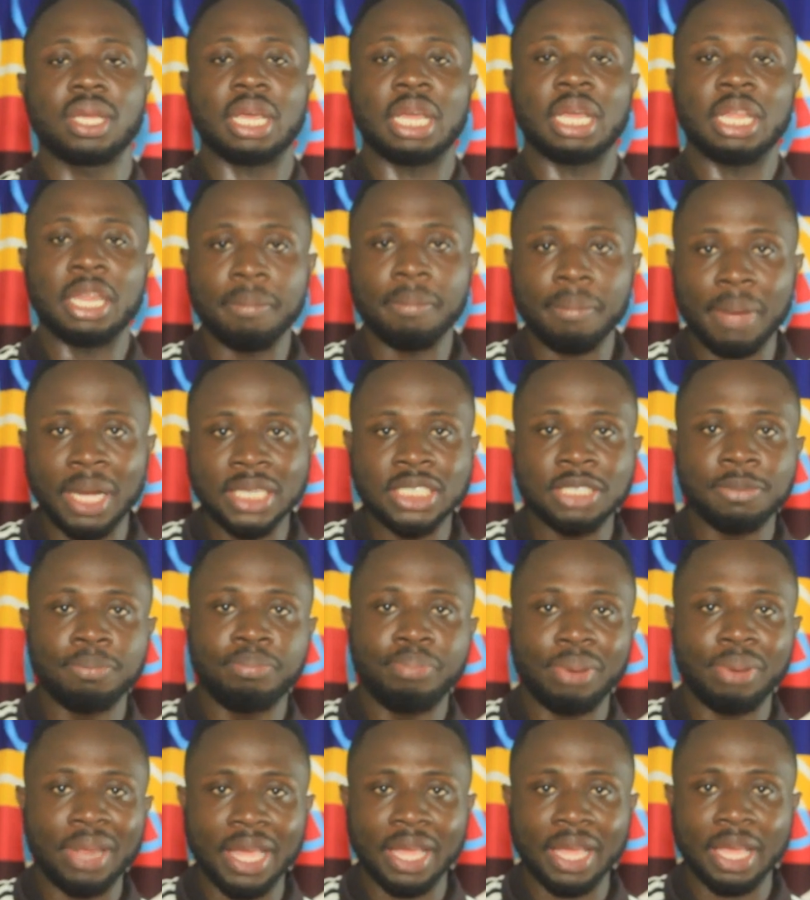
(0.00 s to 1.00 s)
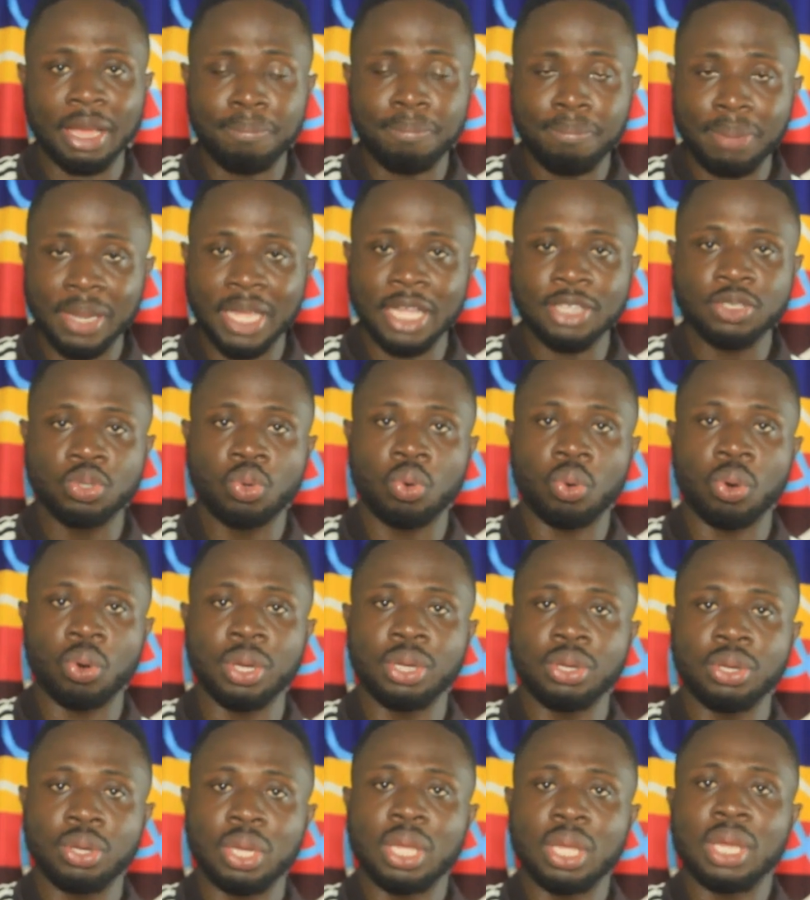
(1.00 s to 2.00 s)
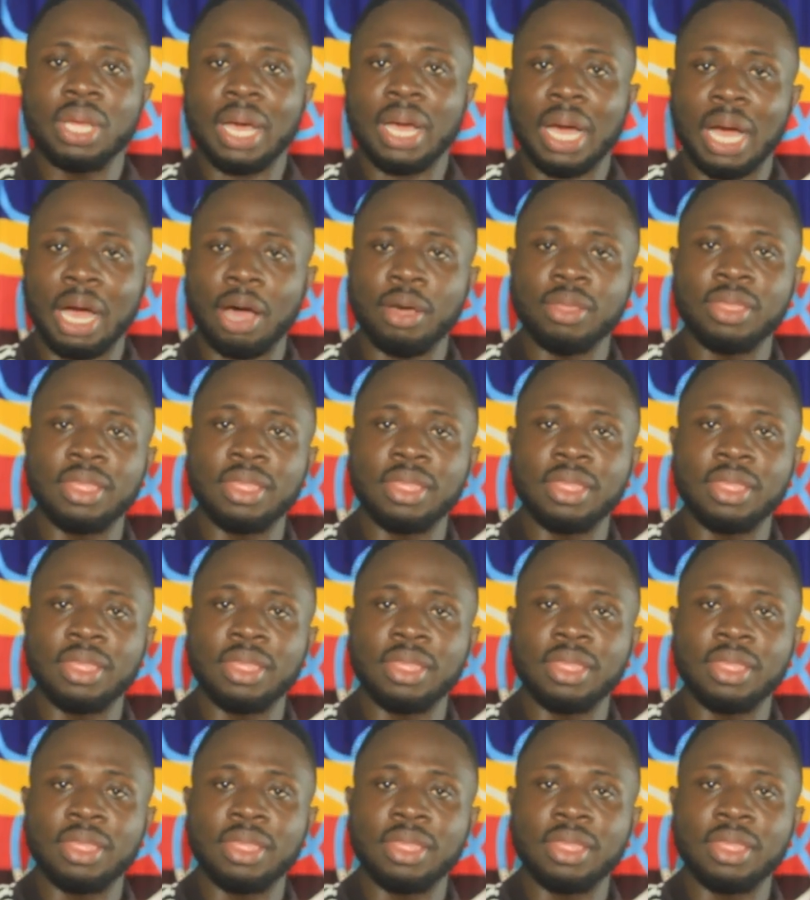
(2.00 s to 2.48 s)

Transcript: and imagine play, uh, players going out